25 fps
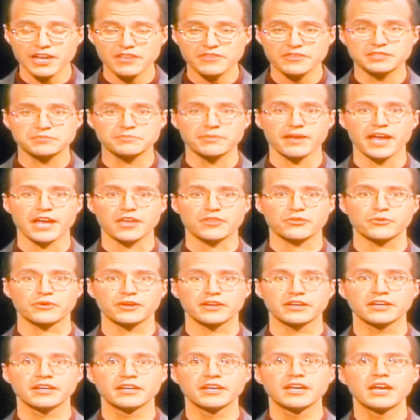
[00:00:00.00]
this
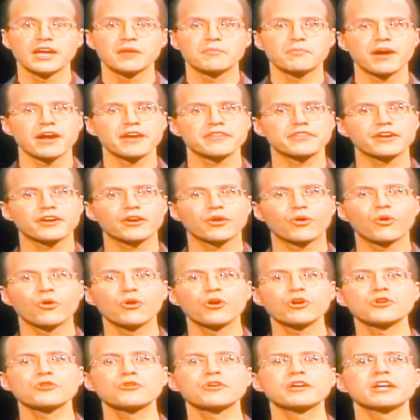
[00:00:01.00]
pathway by their
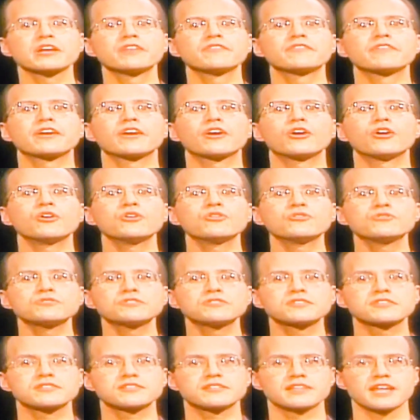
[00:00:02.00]
ordering of their own
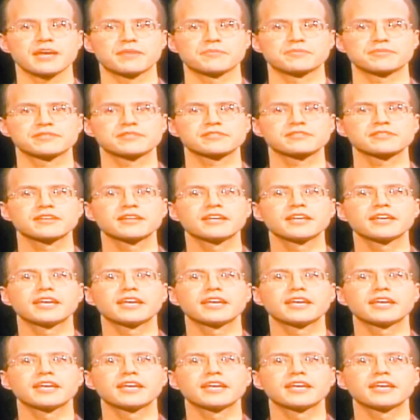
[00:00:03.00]
steps